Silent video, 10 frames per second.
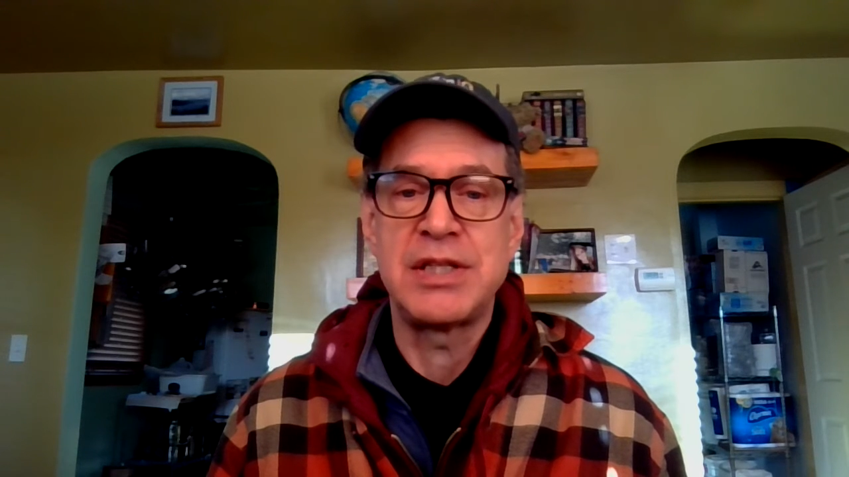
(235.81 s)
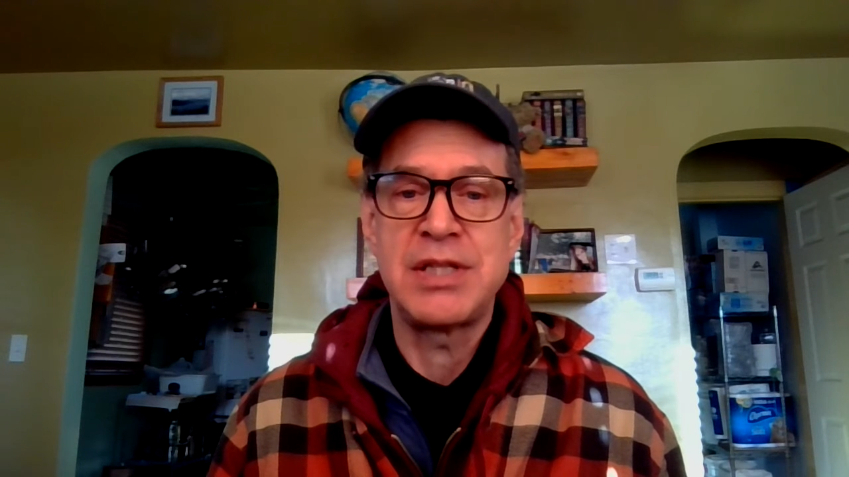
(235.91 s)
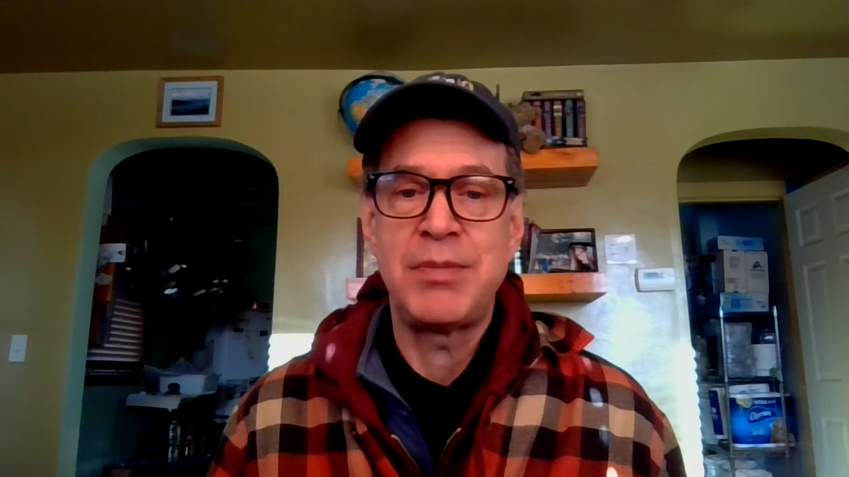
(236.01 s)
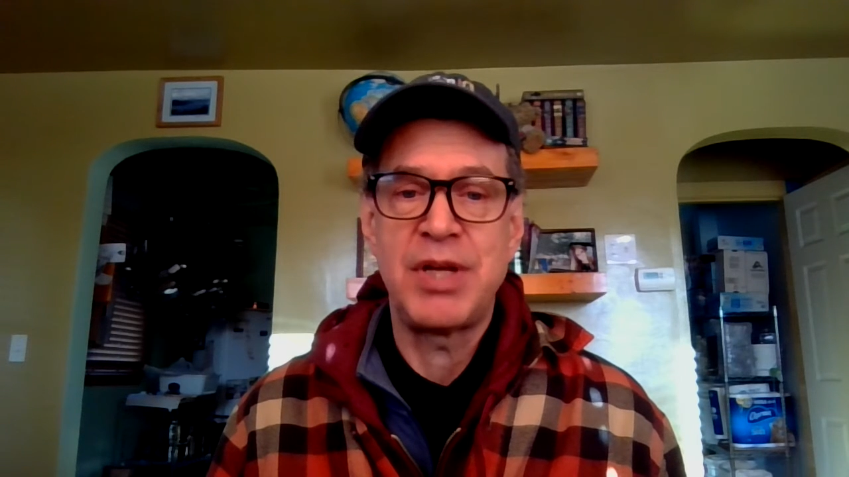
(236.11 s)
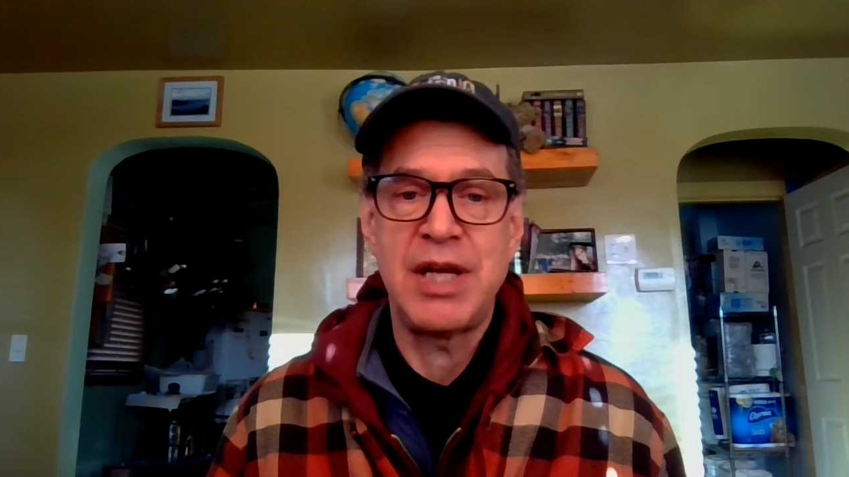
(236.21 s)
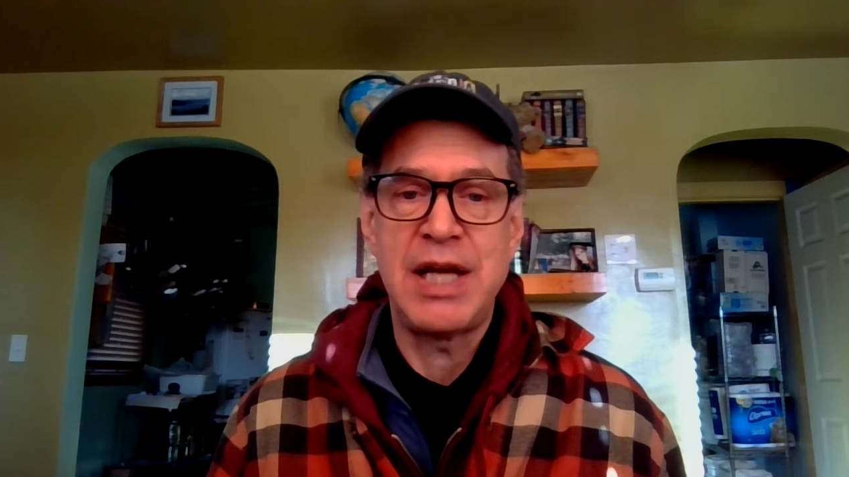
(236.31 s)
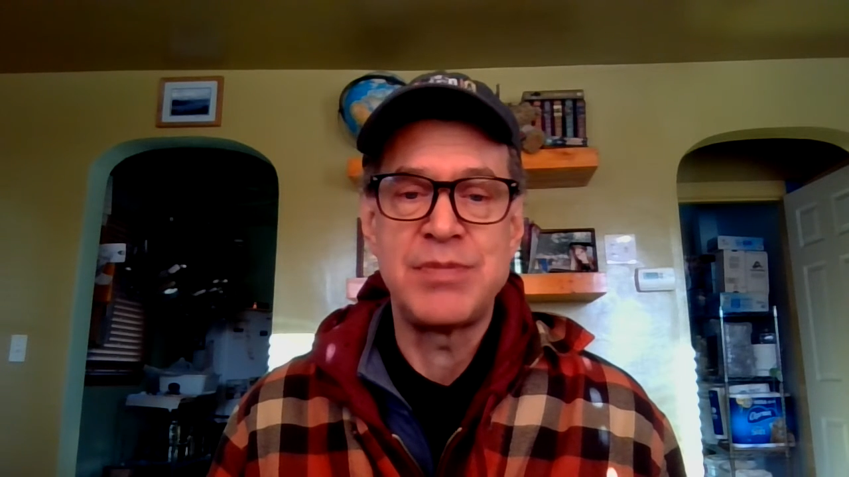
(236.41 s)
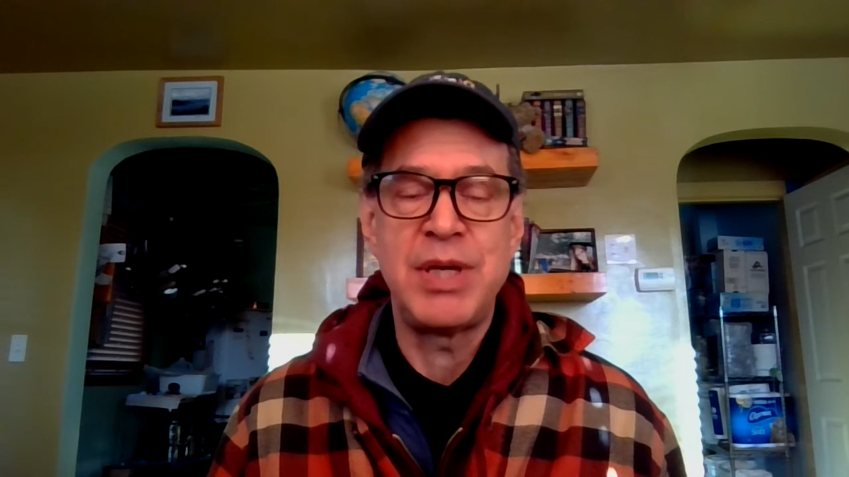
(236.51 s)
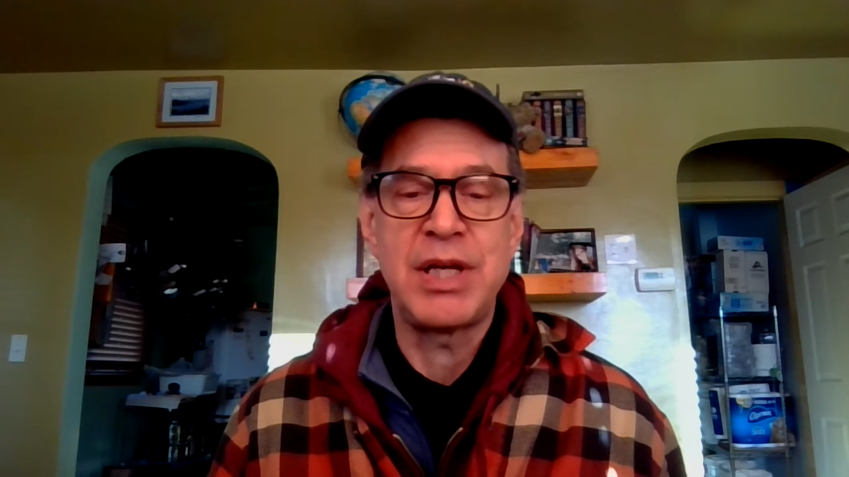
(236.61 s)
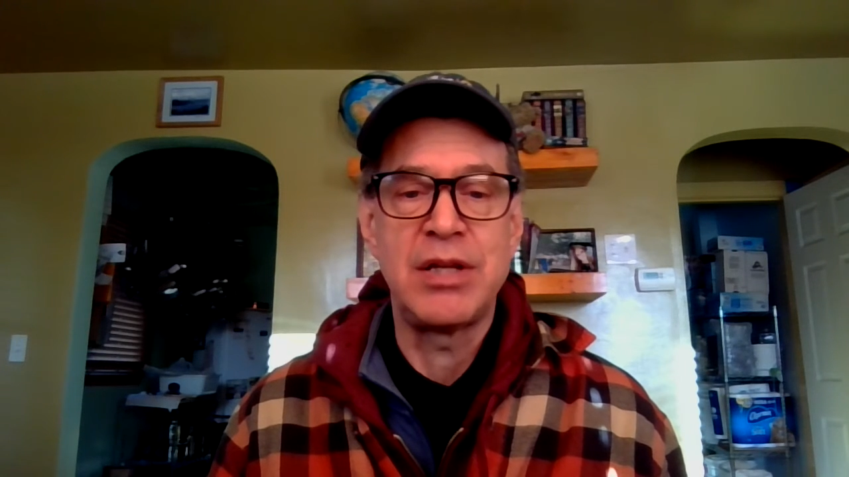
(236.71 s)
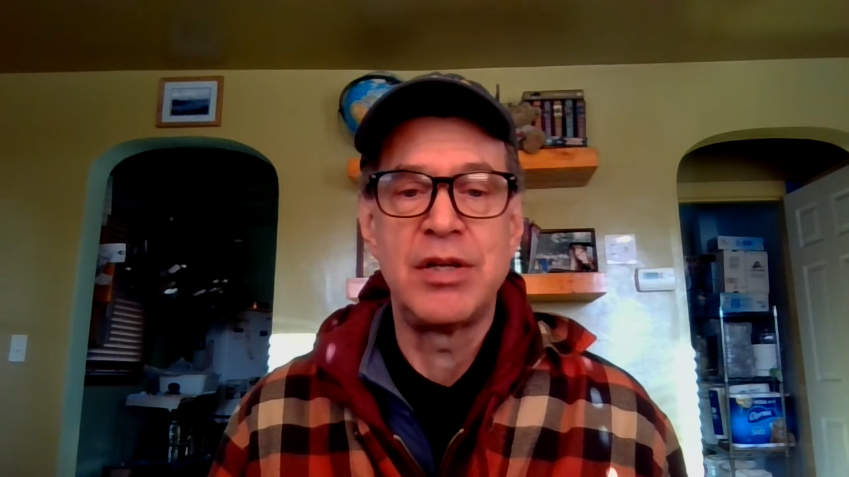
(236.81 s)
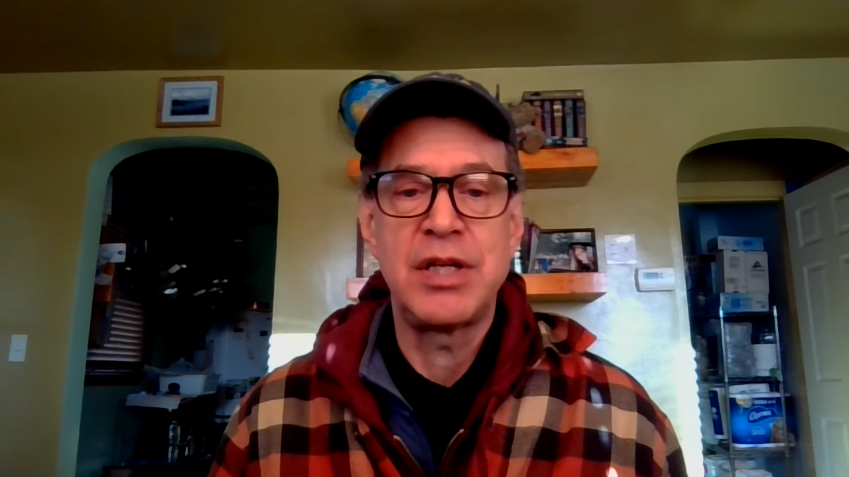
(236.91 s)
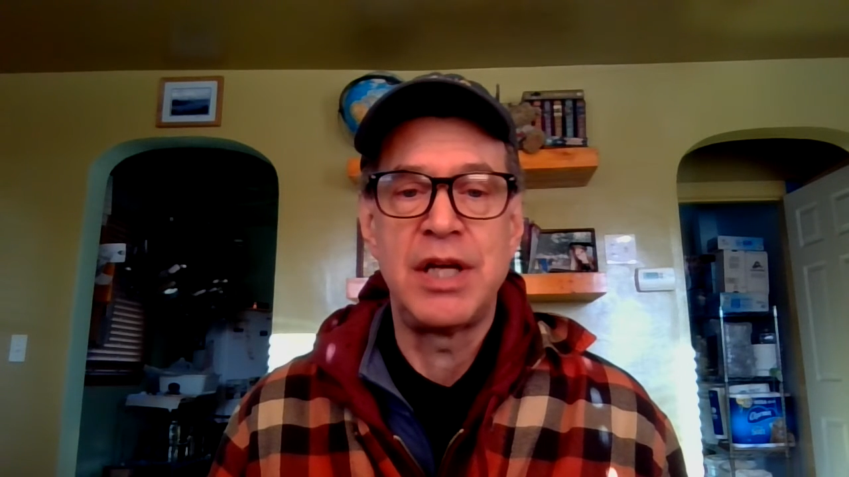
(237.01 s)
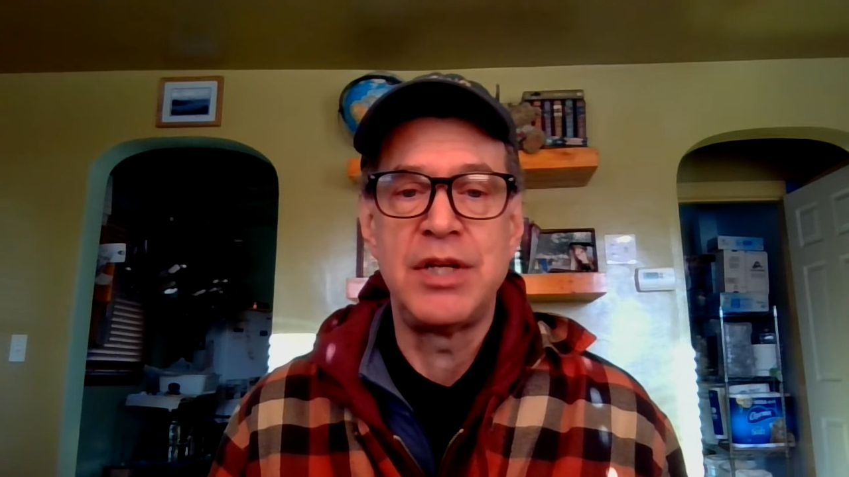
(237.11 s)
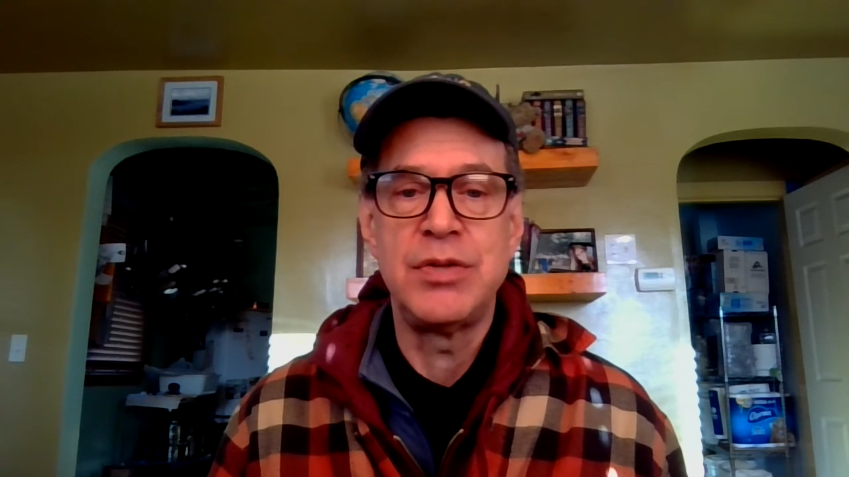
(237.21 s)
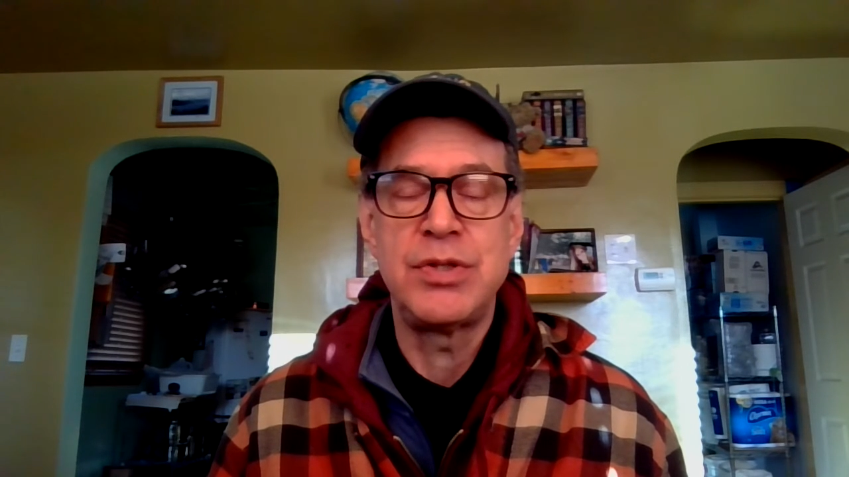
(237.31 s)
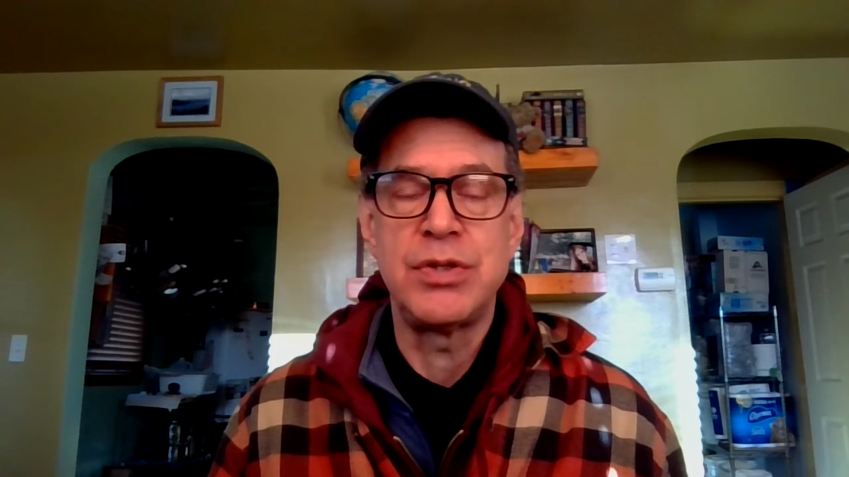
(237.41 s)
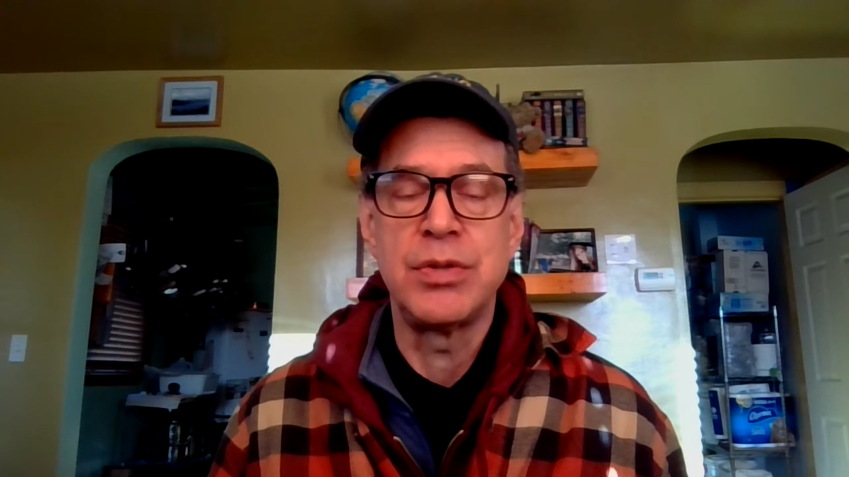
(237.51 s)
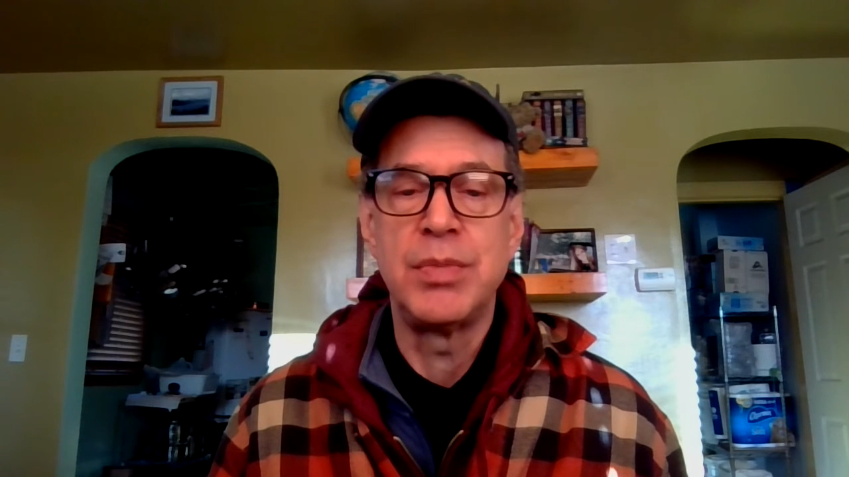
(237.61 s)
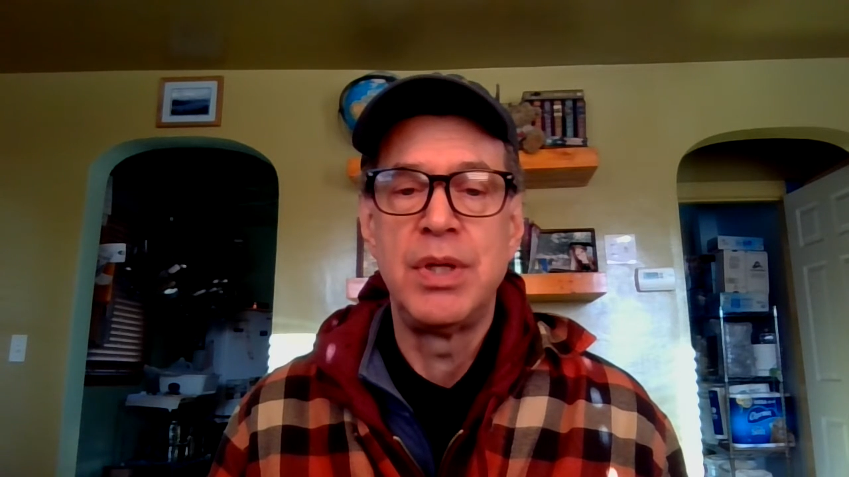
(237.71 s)
Some of the guys make it look on
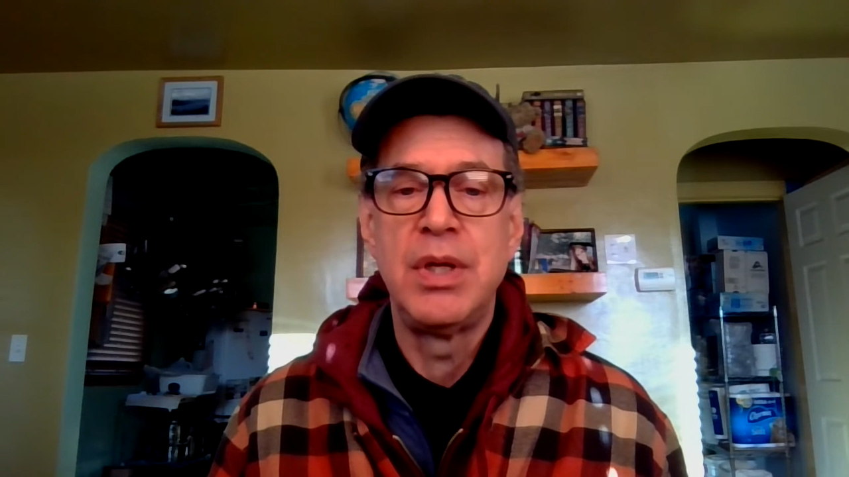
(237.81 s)
YouTube.